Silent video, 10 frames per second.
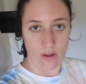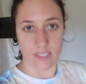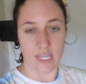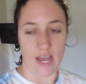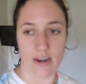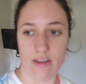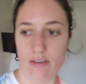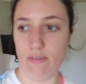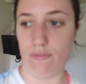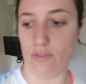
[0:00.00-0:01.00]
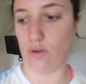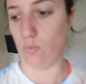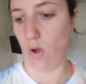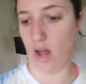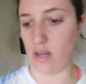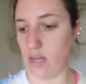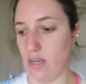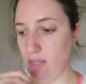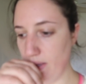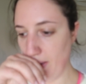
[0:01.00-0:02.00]
outside for their
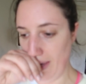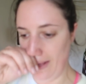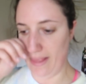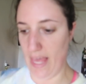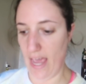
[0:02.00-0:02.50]
walk. And